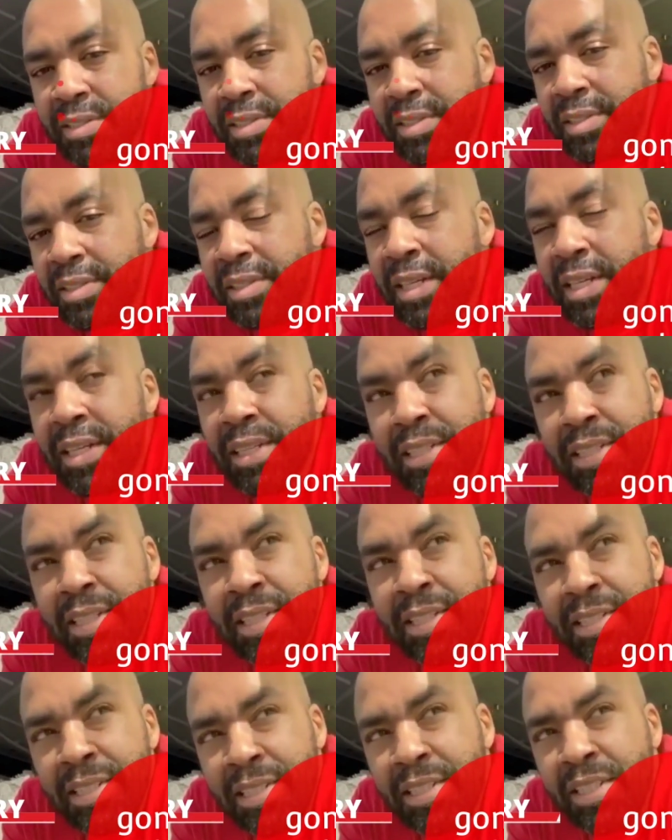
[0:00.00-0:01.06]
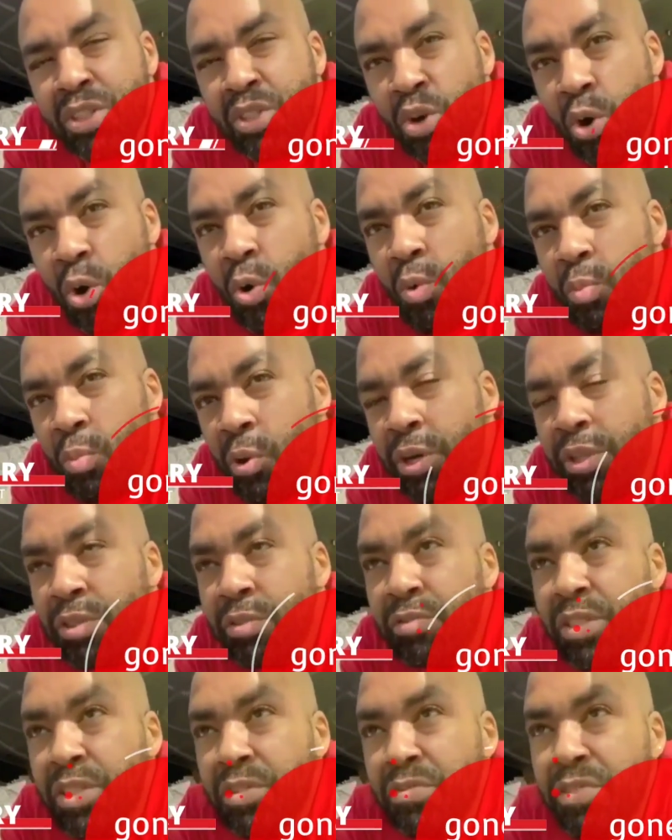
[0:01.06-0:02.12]
And this is the whole
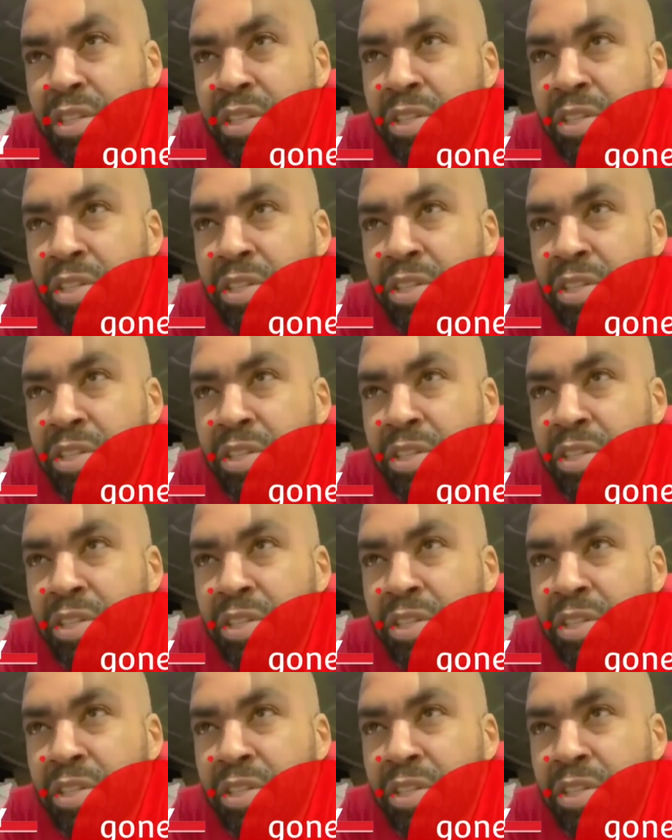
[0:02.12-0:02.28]
point of this